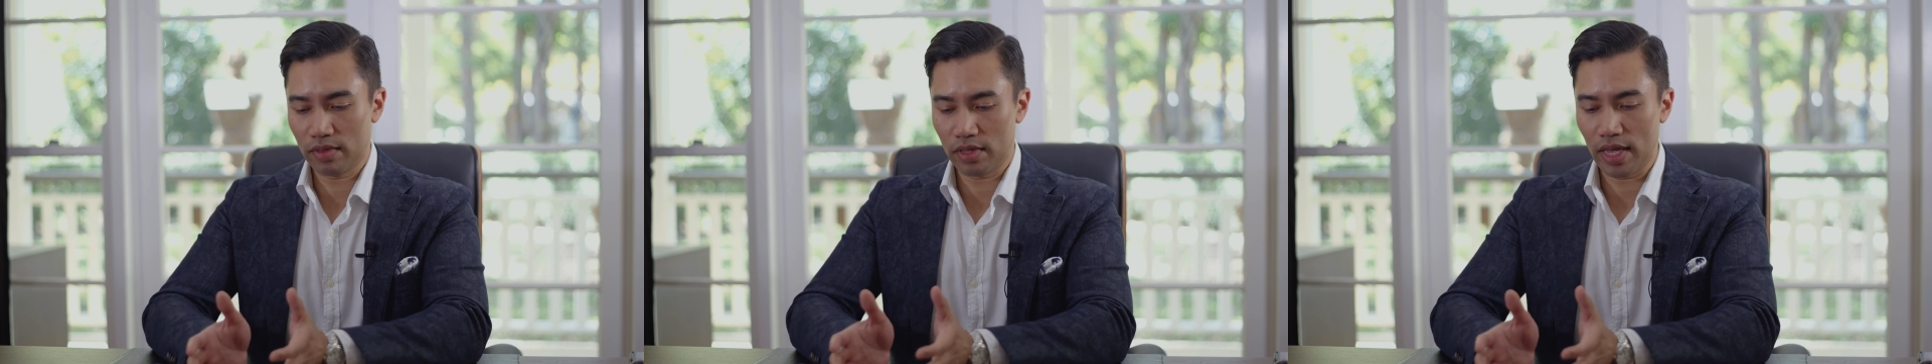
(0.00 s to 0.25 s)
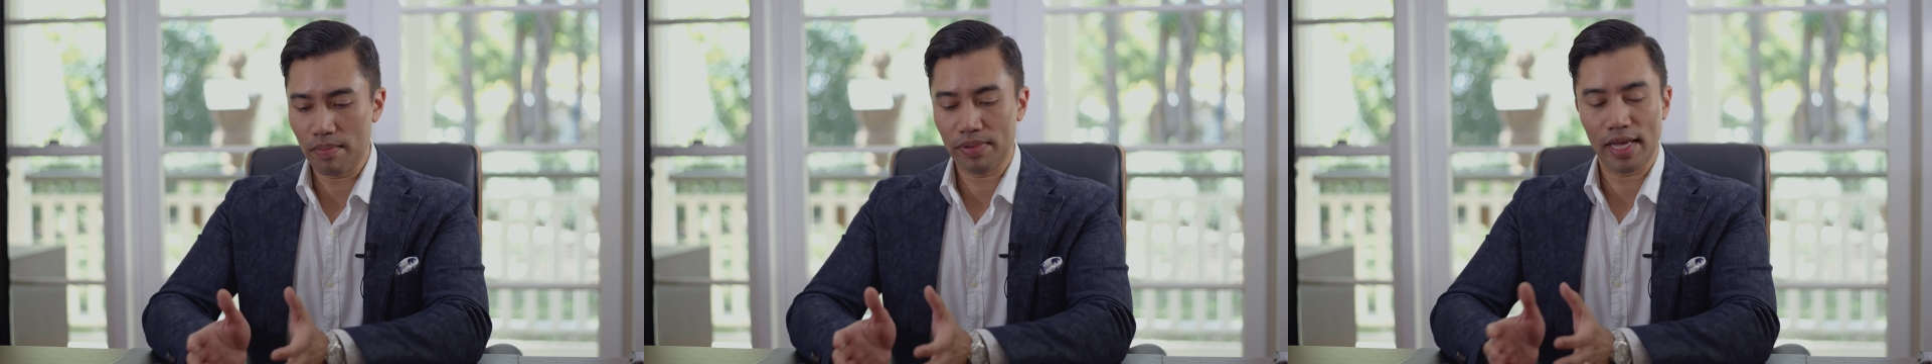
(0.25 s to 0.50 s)

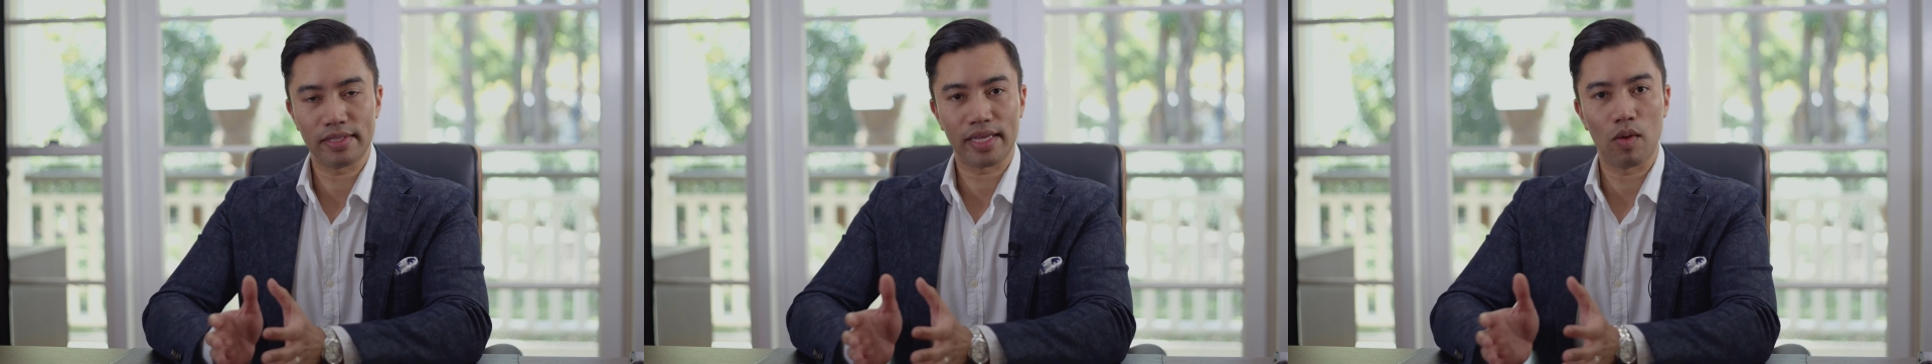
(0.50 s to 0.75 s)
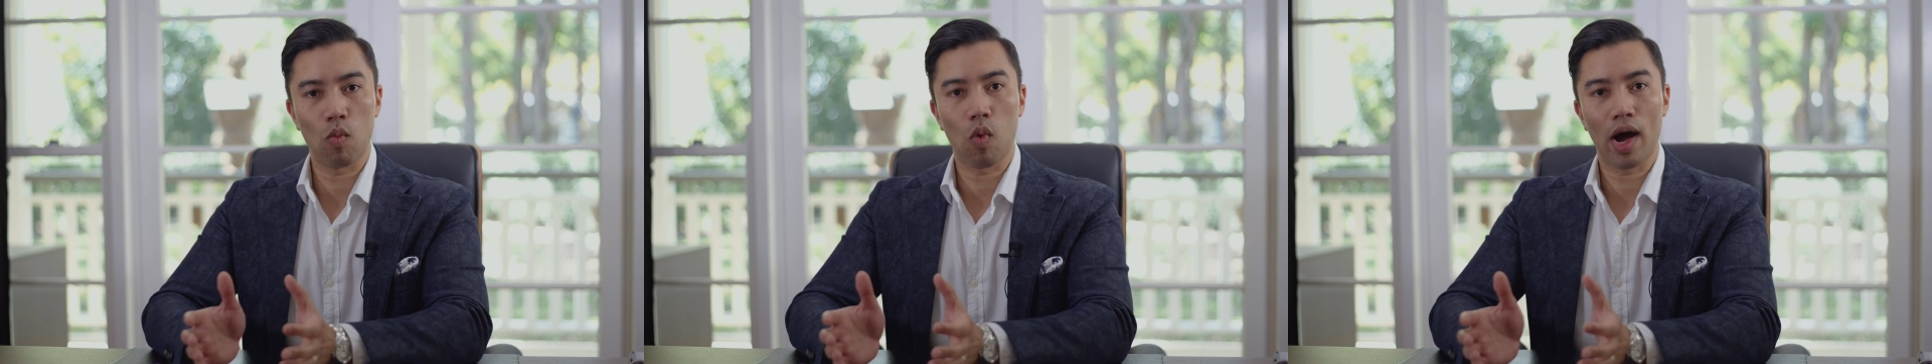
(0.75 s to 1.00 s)
the implants
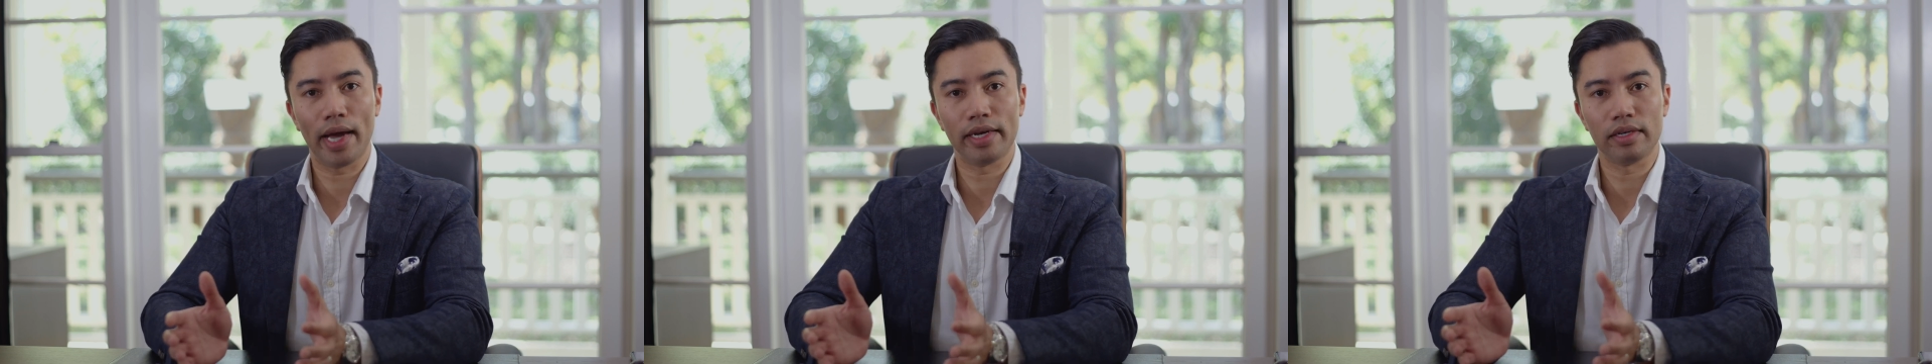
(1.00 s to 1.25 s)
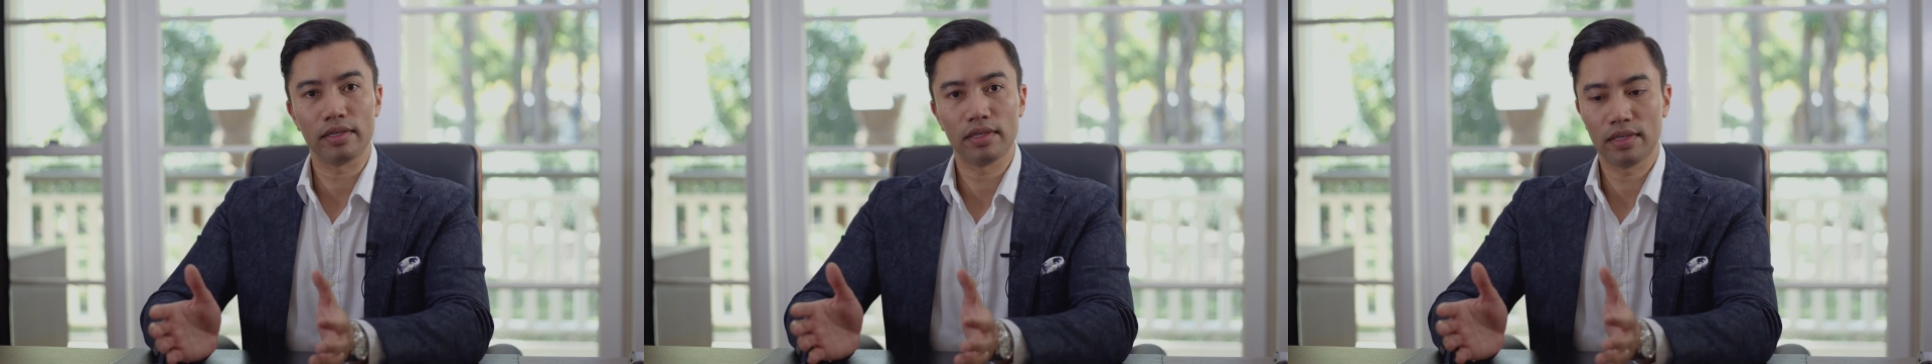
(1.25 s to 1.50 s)
get
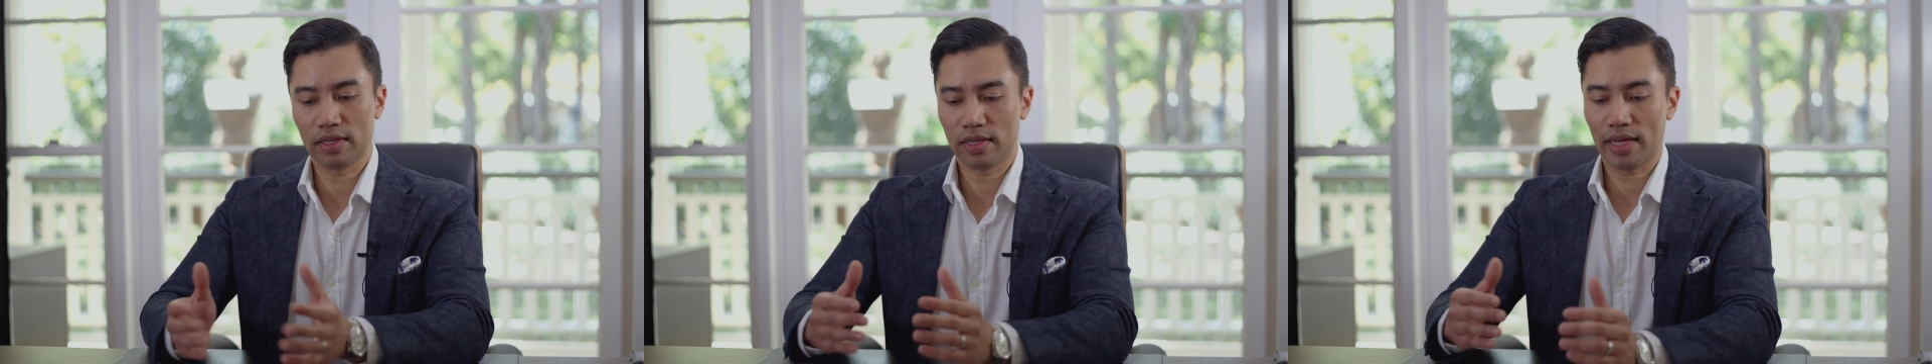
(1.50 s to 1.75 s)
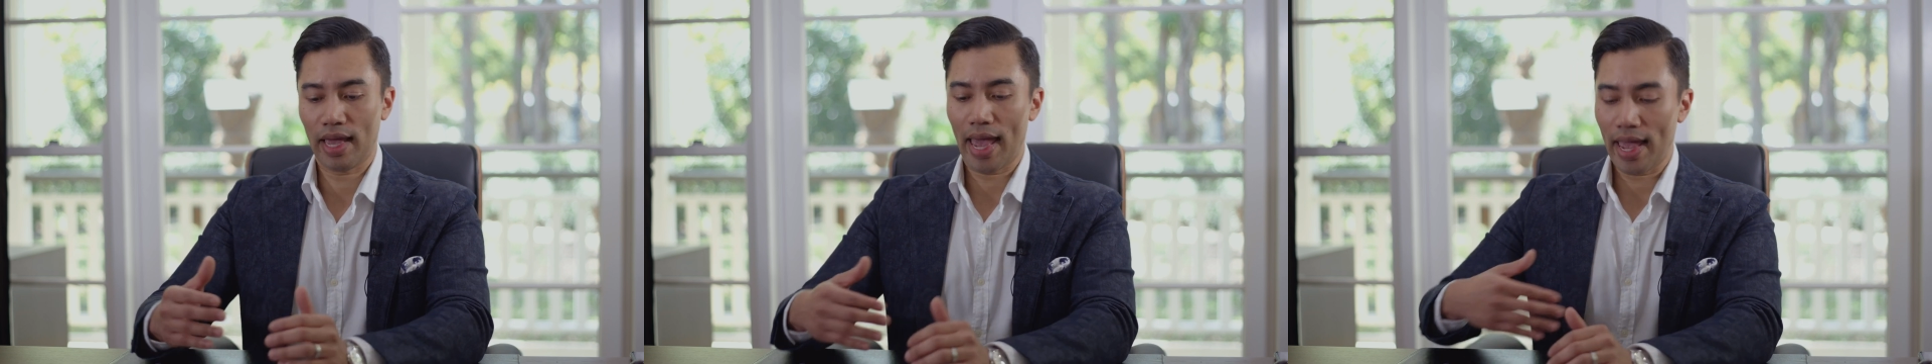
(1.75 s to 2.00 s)
wider
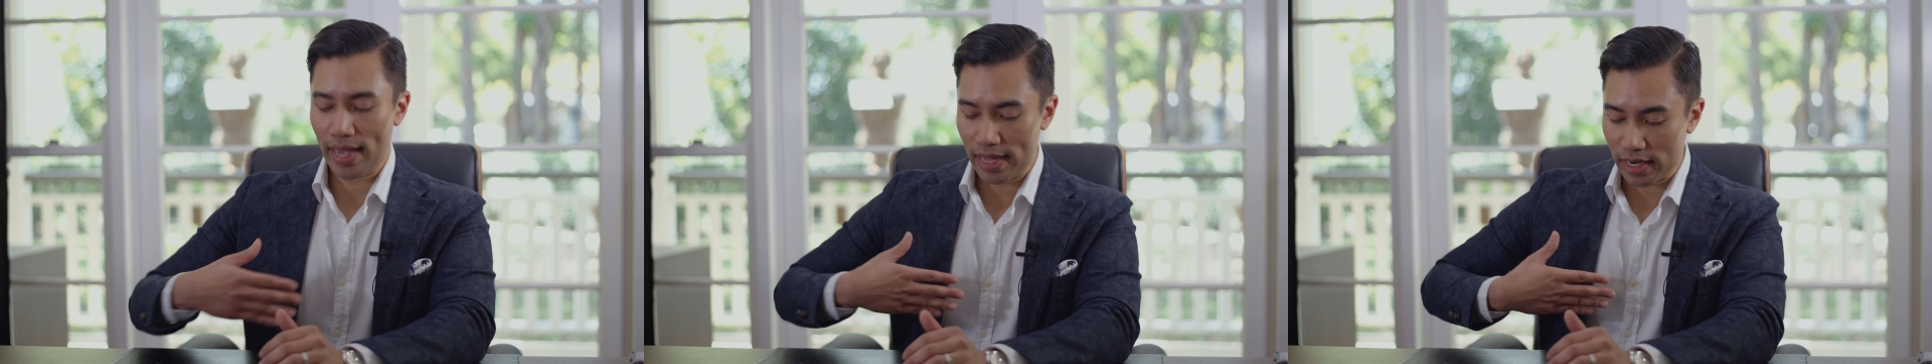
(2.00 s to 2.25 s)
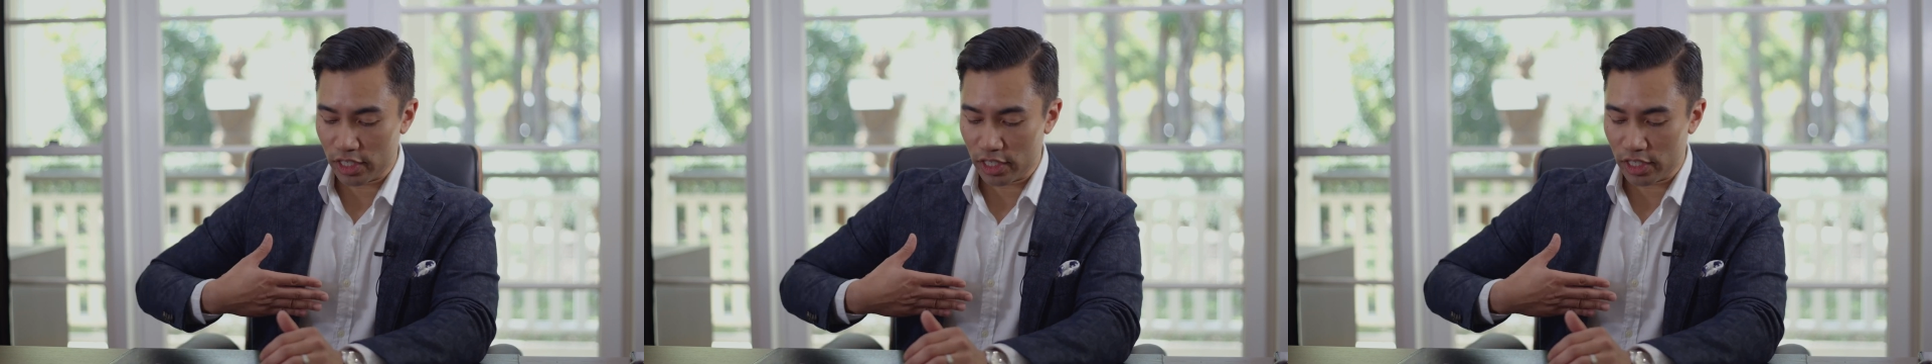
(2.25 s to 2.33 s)
in